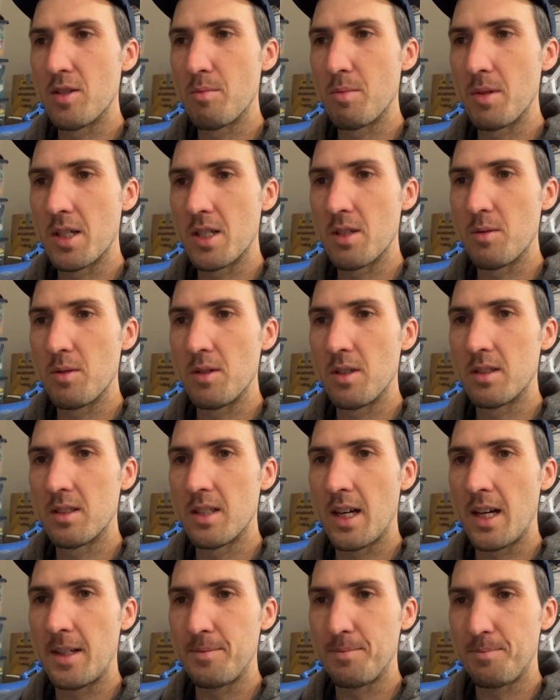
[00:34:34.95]
picture we looked
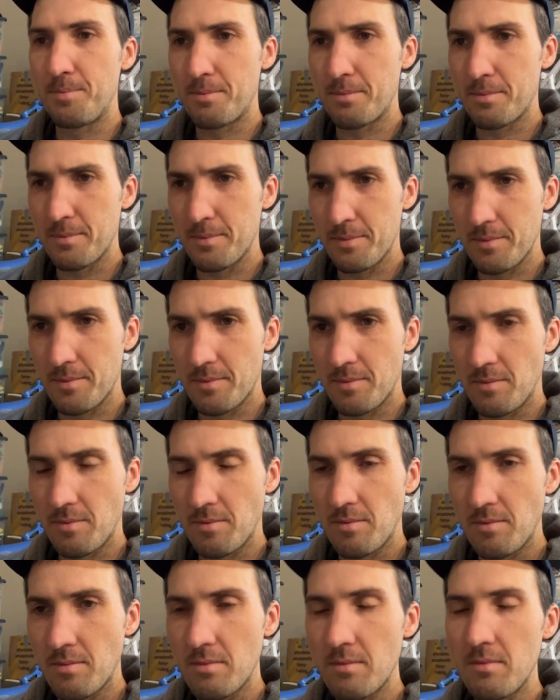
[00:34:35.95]
at.
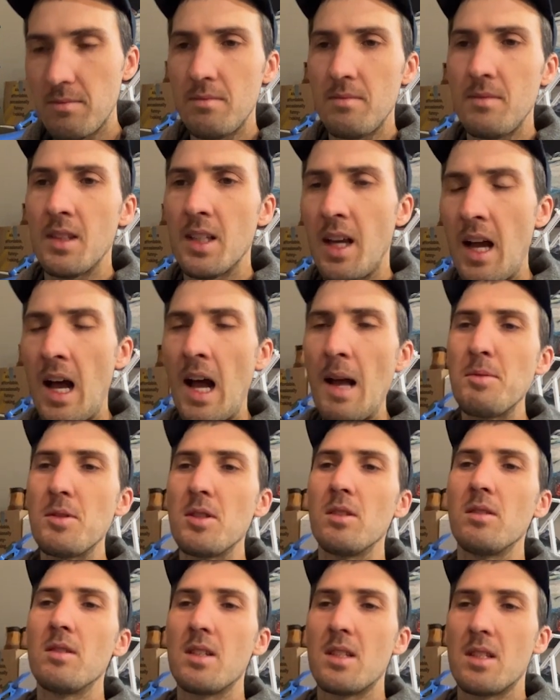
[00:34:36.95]

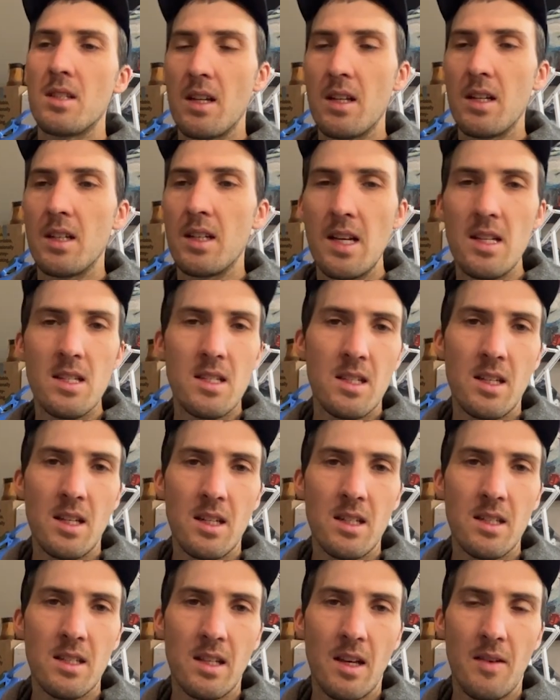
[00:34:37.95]
Absolutely stunning
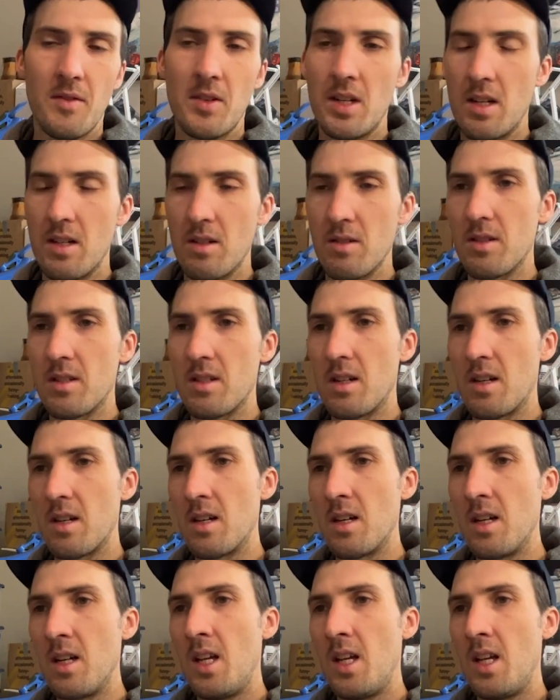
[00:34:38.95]
1987 Aerostar.